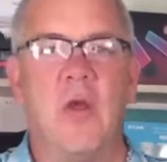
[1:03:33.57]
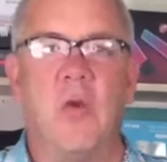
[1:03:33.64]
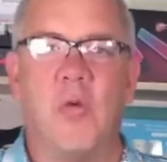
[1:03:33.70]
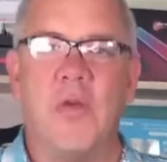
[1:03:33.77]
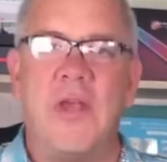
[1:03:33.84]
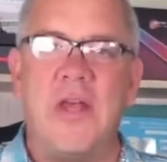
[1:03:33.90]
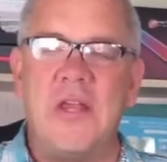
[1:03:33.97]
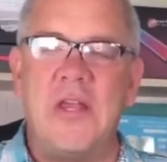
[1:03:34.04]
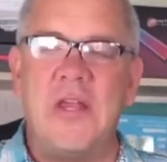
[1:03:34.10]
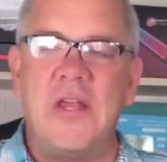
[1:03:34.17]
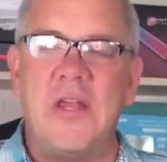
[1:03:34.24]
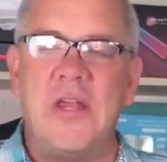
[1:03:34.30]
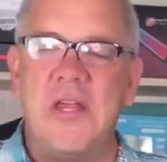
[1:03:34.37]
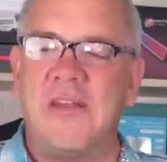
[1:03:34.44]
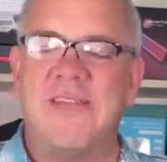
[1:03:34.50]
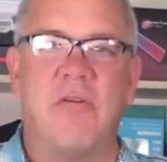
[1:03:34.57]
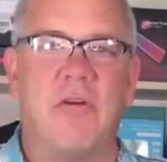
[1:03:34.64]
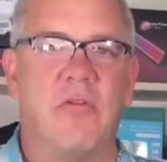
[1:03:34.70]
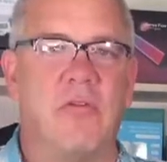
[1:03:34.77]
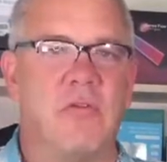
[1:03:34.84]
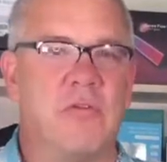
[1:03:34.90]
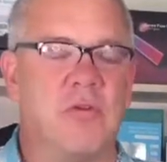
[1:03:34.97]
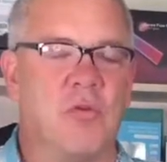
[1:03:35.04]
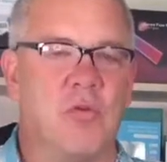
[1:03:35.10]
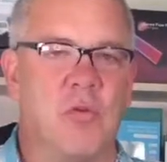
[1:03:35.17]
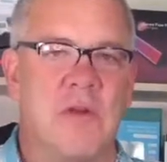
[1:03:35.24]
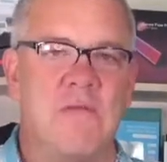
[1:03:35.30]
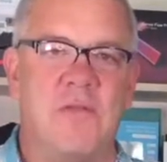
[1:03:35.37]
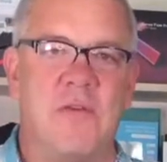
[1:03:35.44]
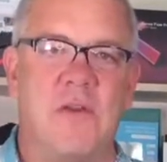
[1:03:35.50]
Well, now you can save all those
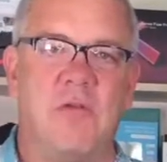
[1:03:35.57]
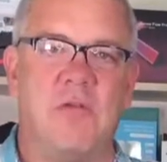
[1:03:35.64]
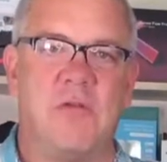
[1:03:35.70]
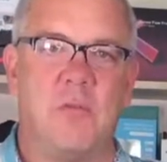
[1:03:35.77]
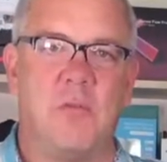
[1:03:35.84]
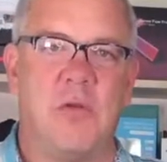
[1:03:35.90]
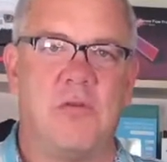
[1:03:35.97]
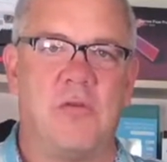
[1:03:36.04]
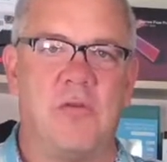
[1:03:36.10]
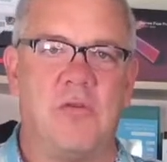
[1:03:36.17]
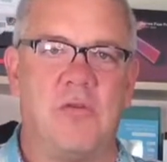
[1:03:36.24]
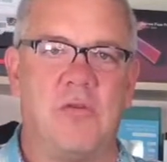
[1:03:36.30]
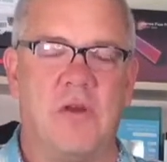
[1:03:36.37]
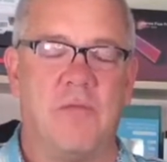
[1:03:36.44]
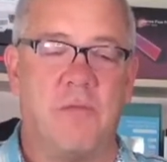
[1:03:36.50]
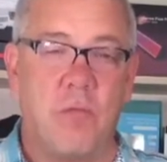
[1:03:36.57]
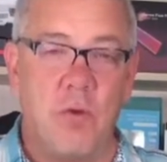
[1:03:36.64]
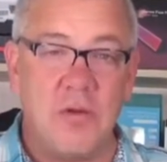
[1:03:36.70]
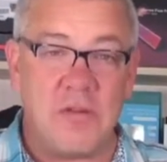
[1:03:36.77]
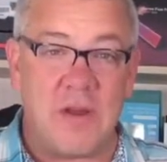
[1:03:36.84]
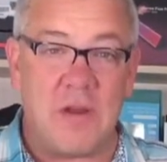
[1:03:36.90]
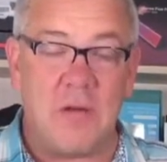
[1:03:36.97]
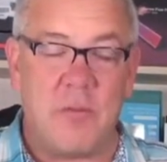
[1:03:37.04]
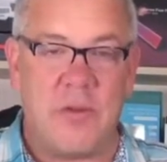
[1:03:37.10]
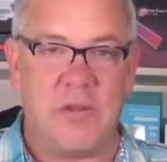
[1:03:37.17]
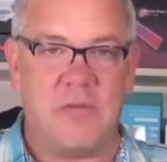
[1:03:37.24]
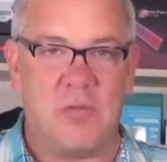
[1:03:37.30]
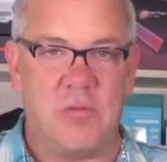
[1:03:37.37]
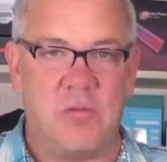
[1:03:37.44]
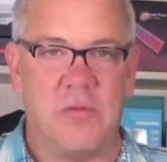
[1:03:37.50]
great videos and pictures here. 4
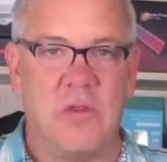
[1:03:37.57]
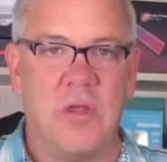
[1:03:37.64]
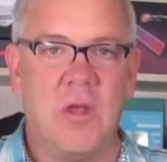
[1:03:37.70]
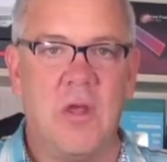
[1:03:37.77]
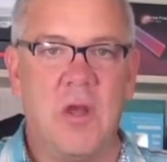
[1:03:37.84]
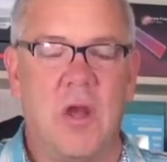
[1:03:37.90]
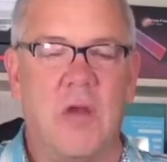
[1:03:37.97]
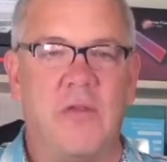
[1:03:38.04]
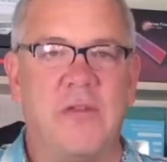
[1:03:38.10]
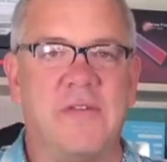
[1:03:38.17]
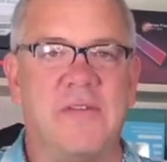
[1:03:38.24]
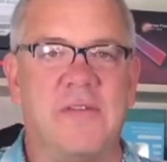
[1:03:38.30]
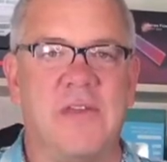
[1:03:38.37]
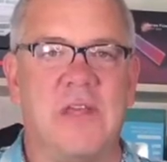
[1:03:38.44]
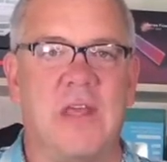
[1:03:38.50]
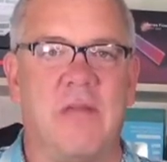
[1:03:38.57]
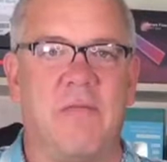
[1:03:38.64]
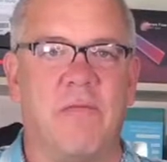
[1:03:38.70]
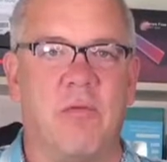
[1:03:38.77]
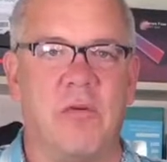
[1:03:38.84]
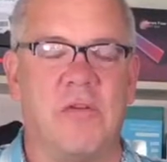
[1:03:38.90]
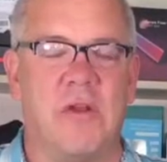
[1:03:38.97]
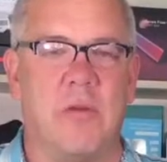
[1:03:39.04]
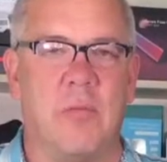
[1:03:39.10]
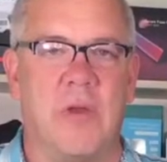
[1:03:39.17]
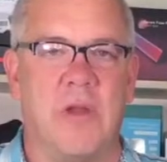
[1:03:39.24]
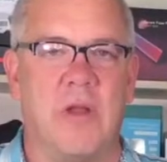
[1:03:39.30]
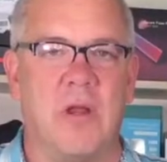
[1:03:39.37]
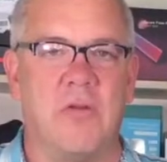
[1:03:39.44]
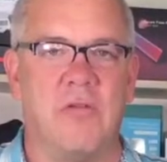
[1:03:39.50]
terabytes worth on this Seagate 4
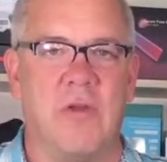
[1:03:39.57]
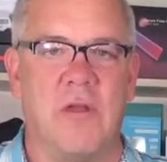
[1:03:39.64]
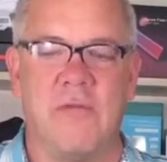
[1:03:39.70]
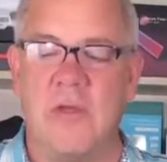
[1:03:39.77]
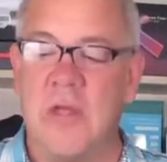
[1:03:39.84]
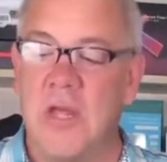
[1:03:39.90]
terabyte hard drive.